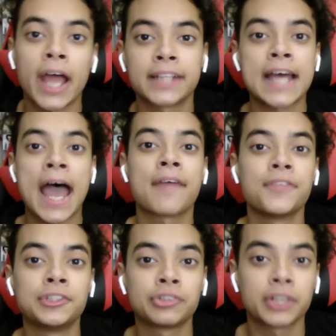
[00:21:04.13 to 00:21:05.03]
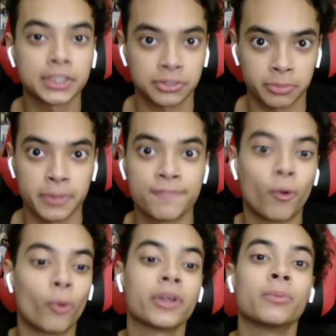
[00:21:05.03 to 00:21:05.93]
had to have the transcript
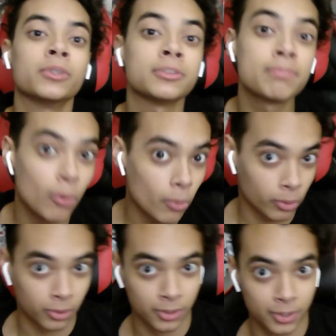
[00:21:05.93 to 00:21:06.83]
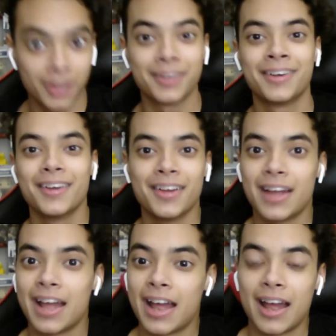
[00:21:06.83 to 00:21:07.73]
before it was born.
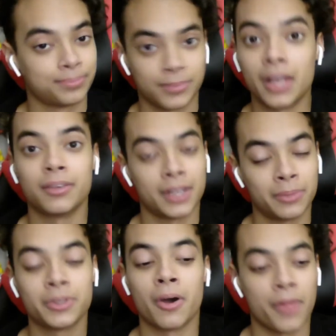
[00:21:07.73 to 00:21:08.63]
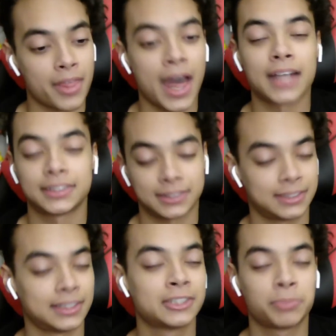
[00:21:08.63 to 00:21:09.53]
There we go. That's
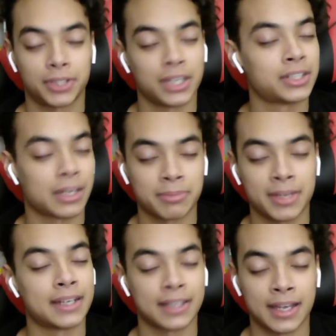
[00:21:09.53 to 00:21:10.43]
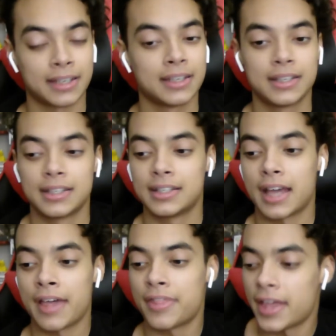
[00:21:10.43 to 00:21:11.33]
the explanation I'm getting at.
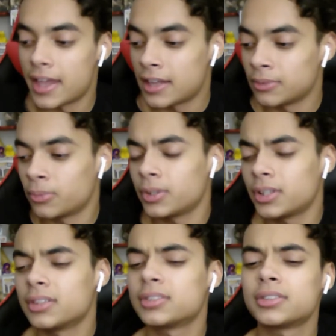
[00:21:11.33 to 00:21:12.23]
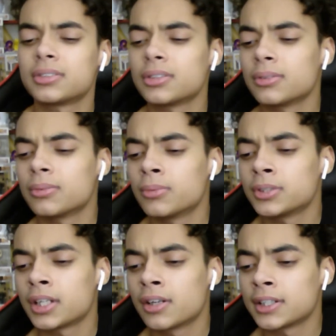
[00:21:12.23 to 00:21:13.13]
And then what else
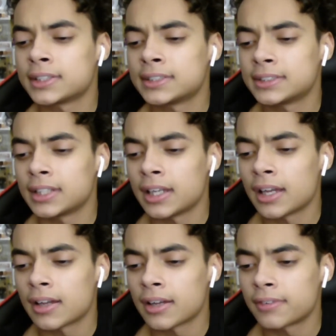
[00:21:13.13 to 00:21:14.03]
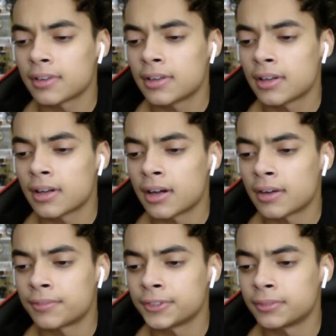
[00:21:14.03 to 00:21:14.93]
was I gonna say? I
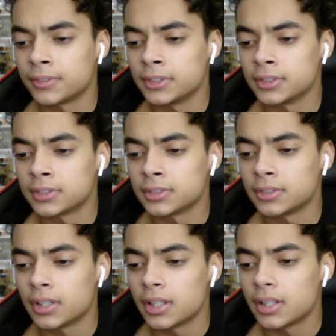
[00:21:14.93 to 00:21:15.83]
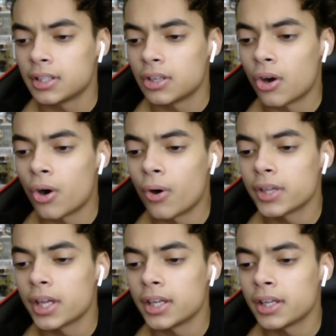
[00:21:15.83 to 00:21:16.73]
forgot for some reason. Oh
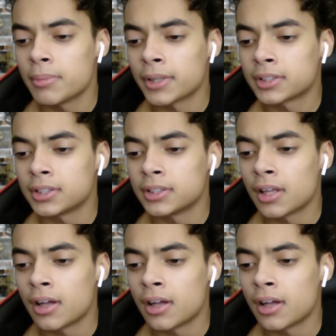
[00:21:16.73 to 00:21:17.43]
yeah, about the